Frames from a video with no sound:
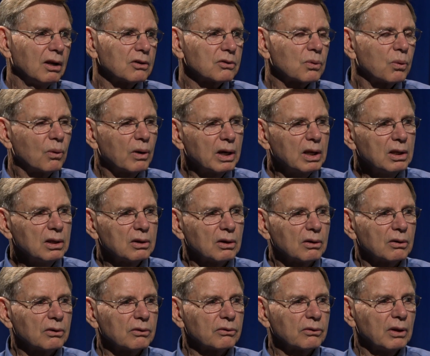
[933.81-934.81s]
20
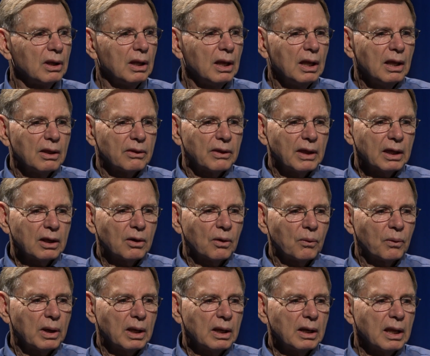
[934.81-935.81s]
years. They
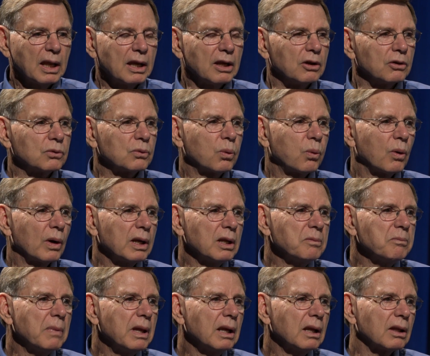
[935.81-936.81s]
go in, and in 20
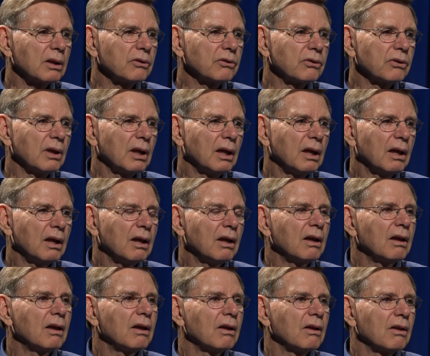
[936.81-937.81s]
minutes,
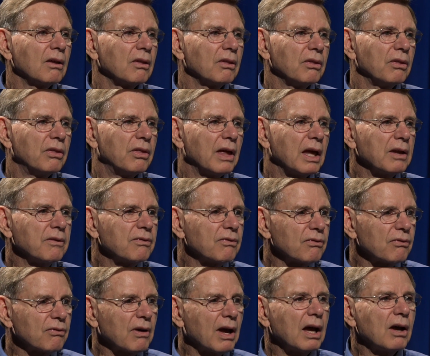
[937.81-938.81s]
they
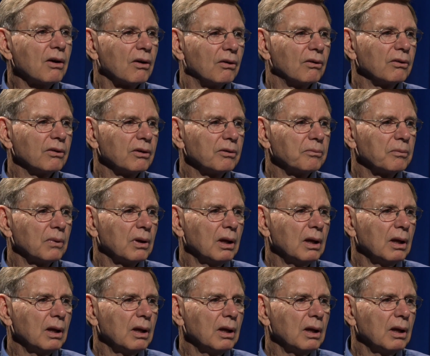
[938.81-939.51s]
found them.